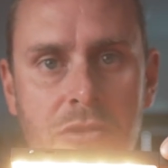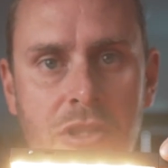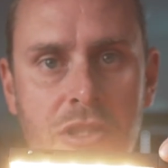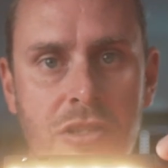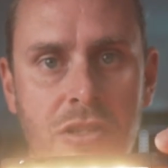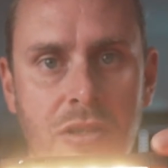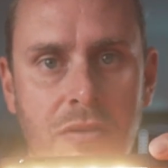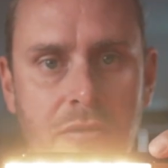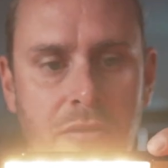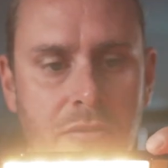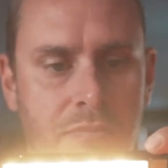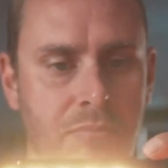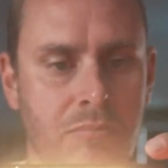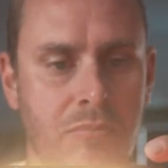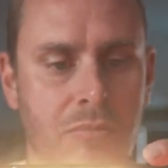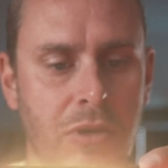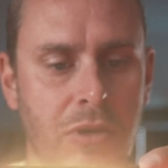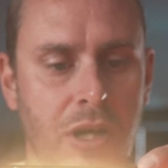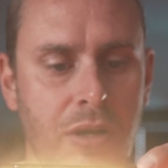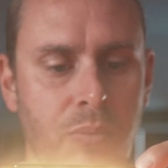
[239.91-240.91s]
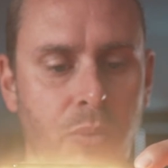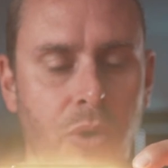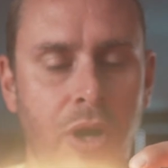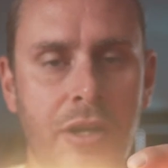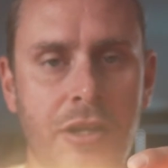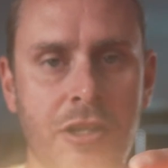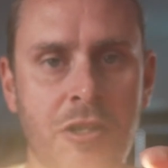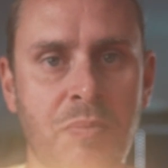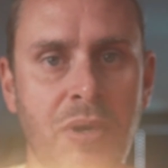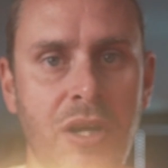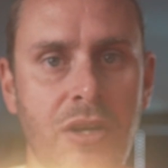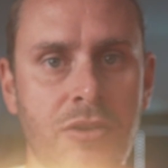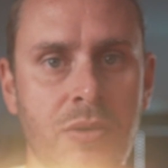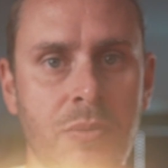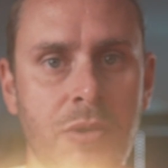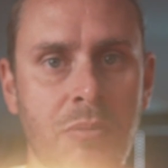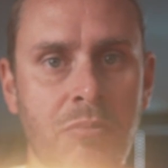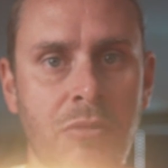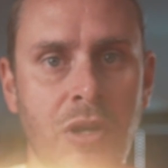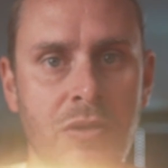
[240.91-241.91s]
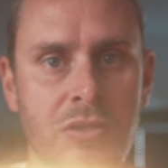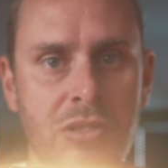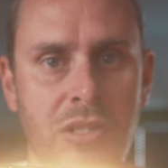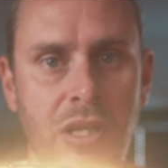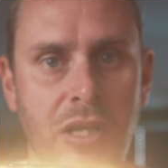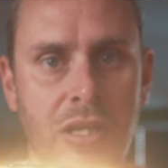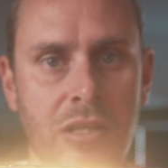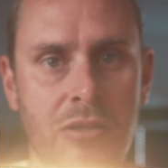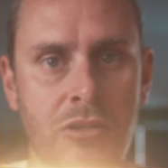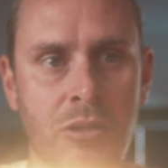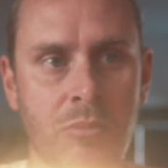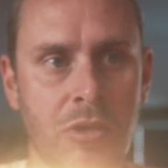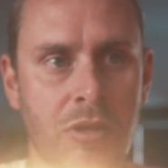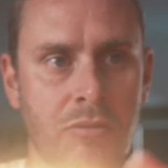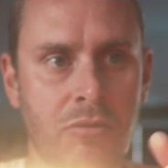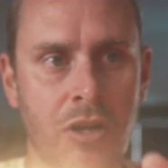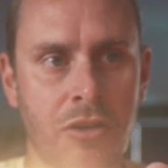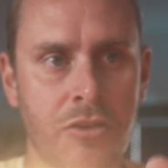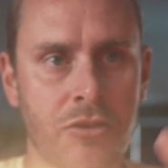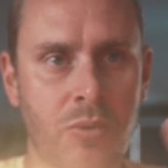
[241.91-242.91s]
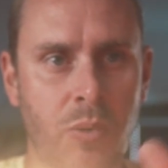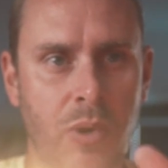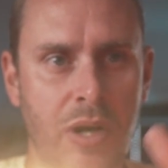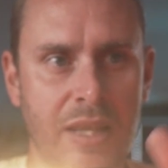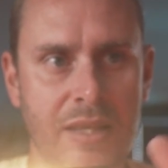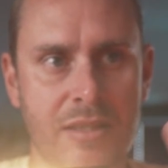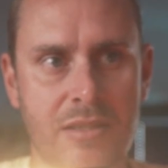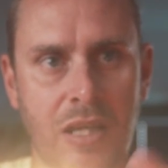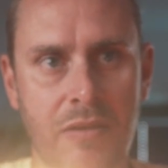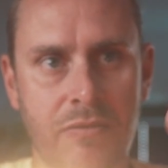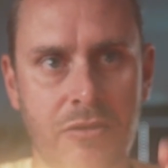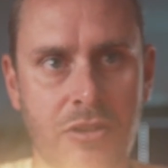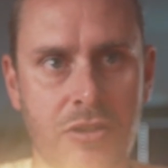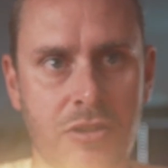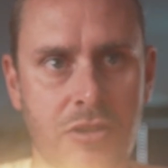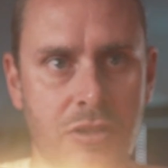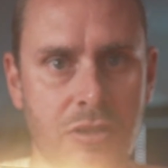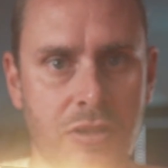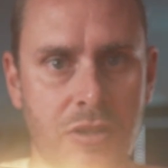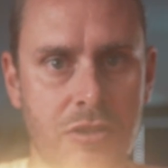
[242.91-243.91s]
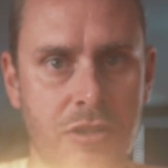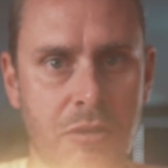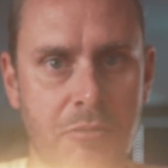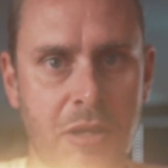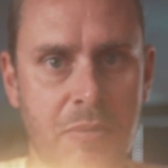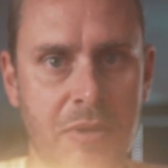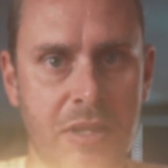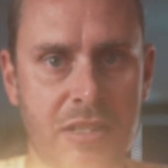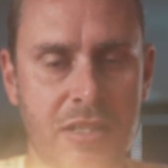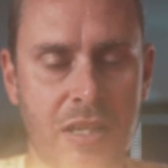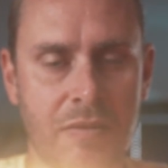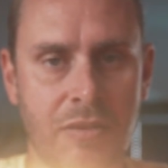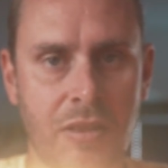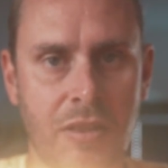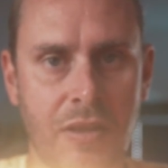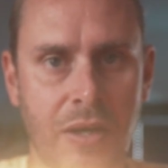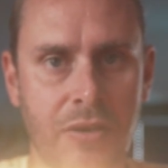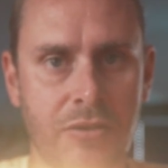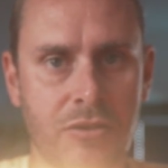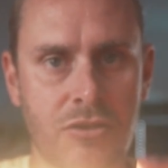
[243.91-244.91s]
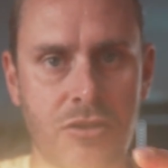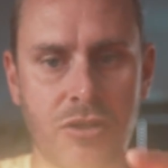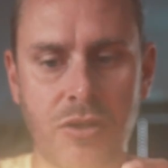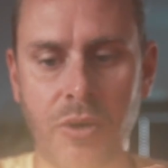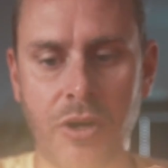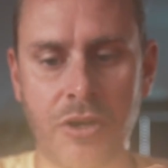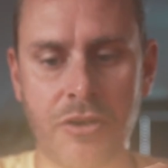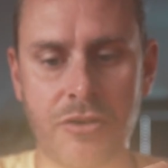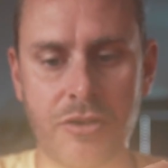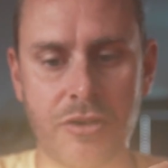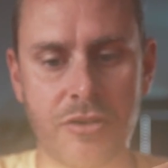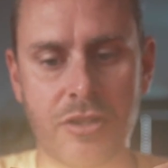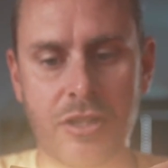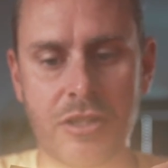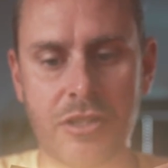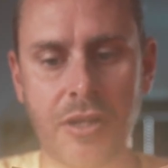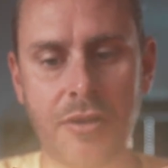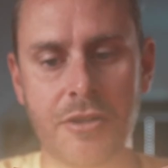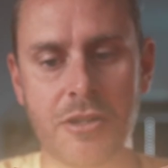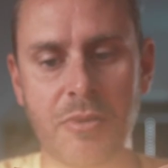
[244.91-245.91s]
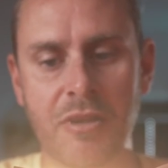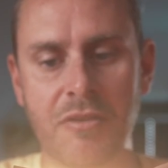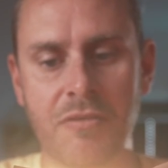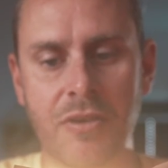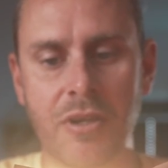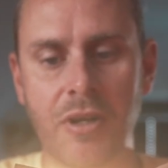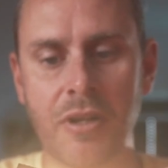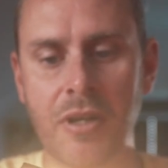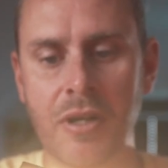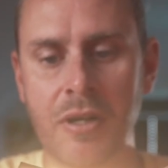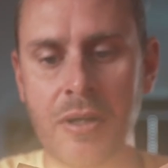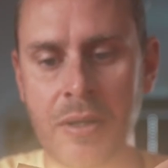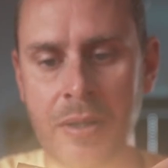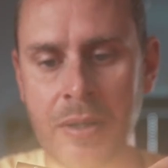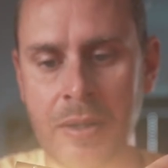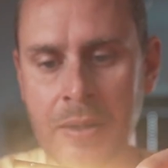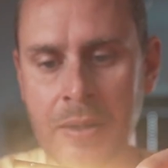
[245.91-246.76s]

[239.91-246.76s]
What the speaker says: This is a wider spectrum than most lights. Normally run 27 to maybe 7200. So this goes a bit further.